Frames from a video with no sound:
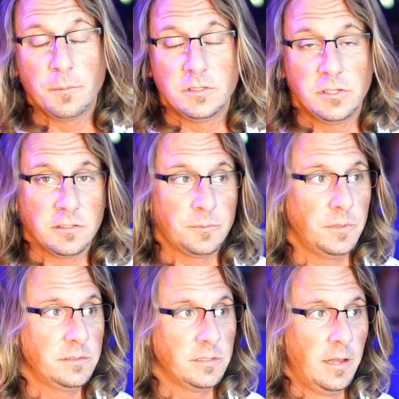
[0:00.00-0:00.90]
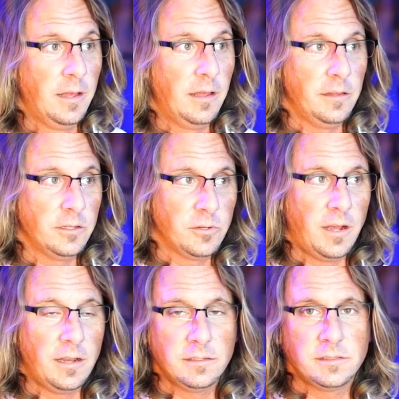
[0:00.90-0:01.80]
adjustments,
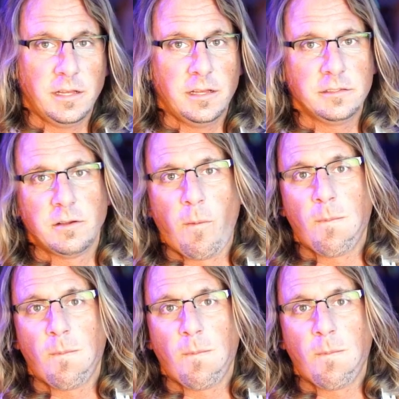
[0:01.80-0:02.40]
electronics test.